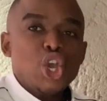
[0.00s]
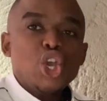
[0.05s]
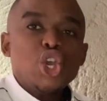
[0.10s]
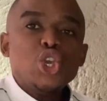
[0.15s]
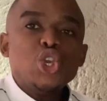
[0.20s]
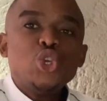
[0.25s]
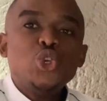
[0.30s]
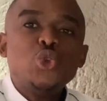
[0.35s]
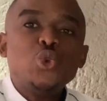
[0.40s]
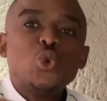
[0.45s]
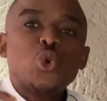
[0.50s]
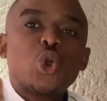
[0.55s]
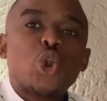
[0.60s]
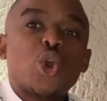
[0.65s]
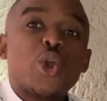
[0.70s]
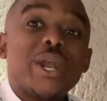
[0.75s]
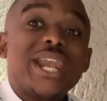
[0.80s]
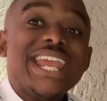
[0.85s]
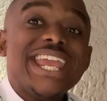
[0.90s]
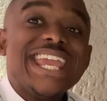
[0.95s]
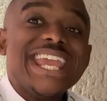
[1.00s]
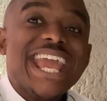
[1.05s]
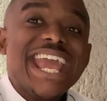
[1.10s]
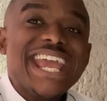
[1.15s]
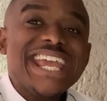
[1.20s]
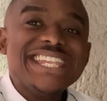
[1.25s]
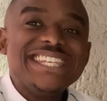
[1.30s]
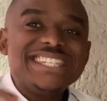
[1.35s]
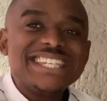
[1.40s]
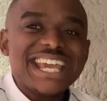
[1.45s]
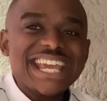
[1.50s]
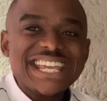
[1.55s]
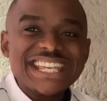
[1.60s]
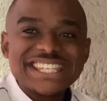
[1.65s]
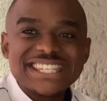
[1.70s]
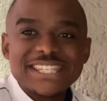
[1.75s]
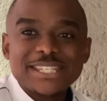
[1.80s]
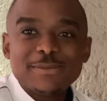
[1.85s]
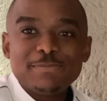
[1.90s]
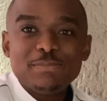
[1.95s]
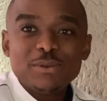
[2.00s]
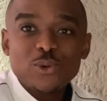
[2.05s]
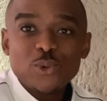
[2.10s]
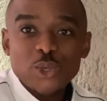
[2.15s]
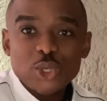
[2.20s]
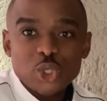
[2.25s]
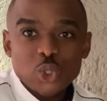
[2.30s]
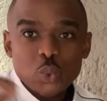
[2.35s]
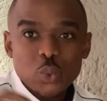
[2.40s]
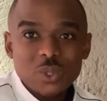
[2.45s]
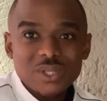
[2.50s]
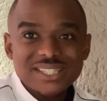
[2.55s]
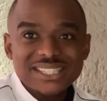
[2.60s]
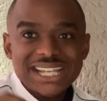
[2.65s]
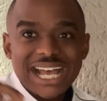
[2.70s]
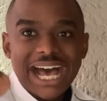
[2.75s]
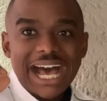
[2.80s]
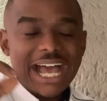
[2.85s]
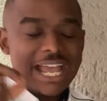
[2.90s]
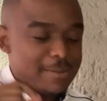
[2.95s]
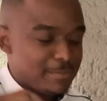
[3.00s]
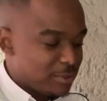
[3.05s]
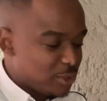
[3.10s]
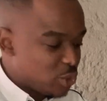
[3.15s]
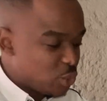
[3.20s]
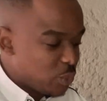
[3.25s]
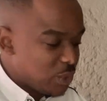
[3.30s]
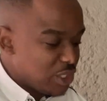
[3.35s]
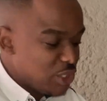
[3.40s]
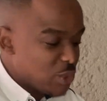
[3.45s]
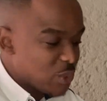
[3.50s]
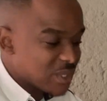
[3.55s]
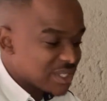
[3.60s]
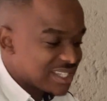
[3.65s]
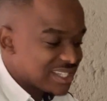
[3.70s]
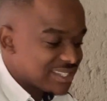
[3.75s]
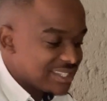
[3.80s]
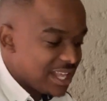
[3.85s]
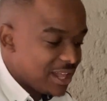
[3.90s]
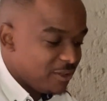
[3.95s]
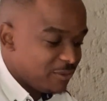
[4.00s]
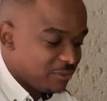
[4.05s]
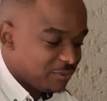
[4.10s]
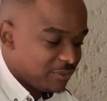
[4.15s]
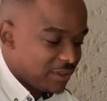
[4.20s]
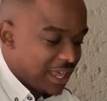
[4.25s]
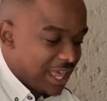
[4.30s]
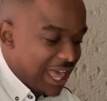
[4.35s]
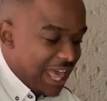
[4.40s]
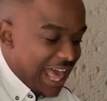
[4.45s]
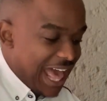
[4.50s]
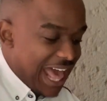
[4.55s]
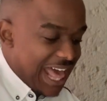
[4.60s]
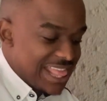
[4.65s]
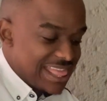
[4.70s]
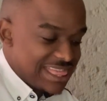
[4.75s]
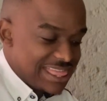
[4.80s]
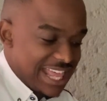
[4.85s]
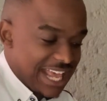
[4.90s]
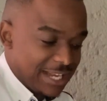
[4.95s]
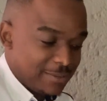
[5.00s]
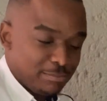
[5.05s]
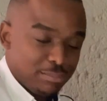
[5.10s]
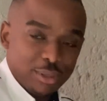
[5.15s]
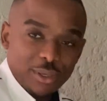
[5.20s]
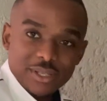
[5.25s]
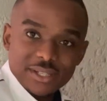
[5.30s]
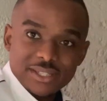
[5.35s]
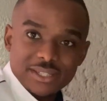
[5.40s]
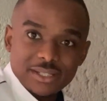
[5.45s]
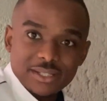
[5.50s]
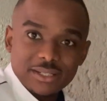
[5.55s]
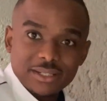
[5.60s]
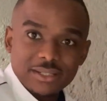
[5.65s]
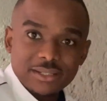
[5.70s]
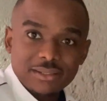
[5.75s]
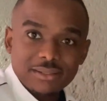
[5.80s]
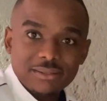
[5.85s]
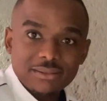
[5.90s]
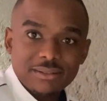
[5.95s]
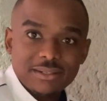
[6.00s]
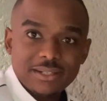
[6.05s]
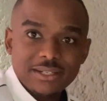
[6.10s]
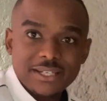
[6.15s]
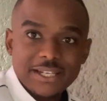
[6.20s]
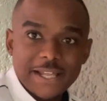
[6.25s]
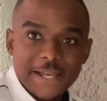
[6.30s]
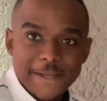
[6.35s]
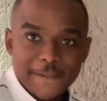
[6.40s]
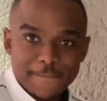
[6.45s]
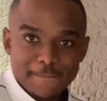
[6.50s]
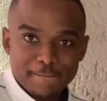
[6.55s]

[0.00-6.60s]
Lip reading: you create a spiritual tie between yourself and that person. Now,